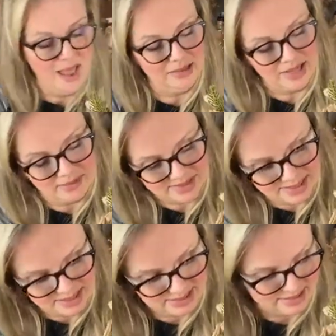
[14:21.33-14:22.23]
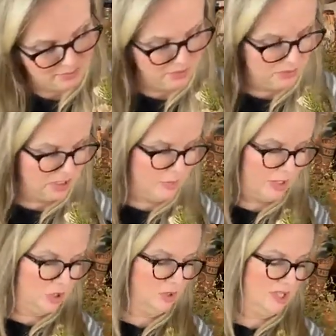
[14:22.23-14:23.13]
I love sending some little
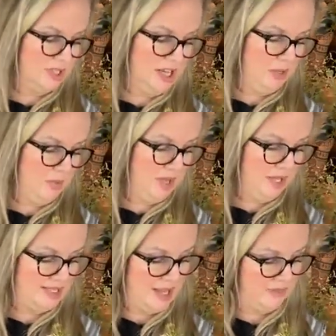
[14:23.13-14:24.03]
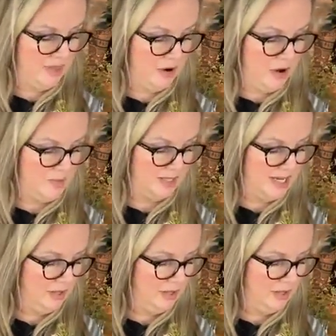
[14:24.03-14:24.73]
special sneak peeks over there on my